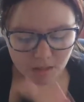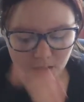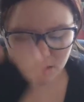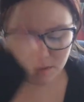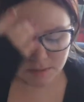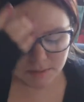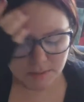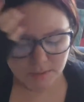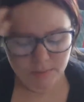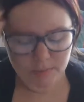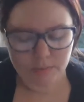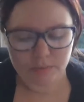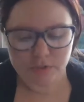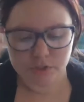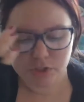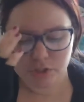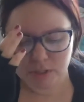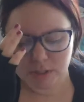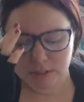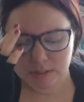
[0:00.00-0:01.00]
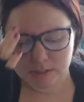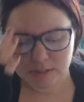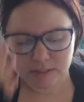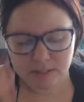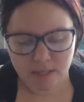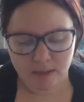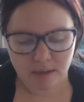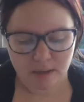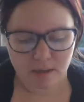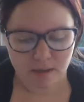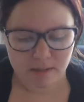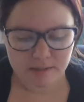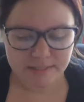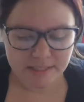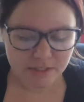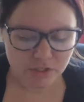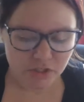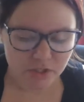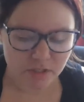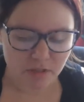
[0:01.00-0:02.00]
So she's
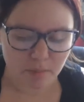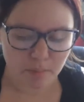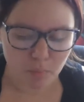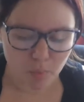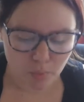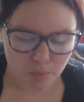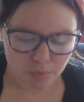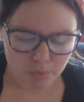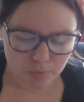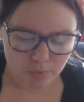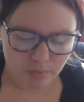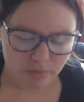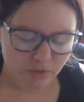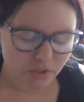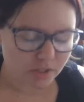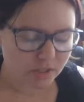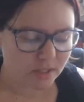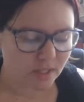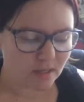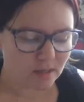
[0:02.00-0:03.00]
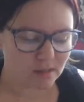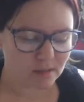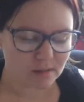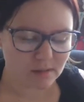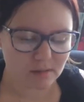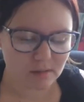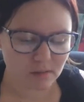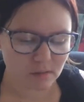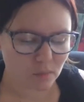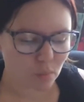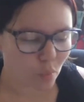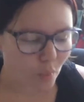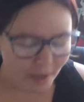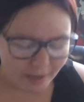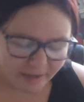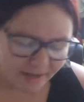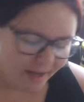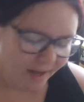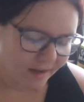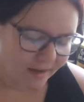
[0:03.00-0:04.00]
essentially immortal and she's like,
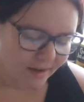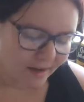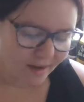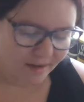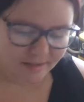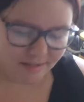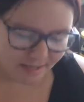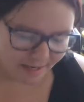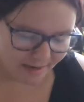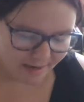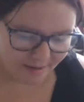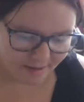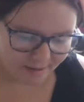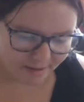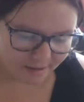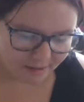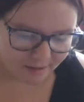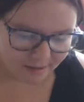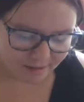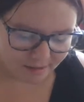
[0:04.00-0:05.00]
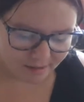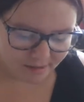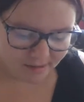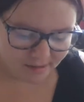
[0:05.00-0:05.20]
why can't I die?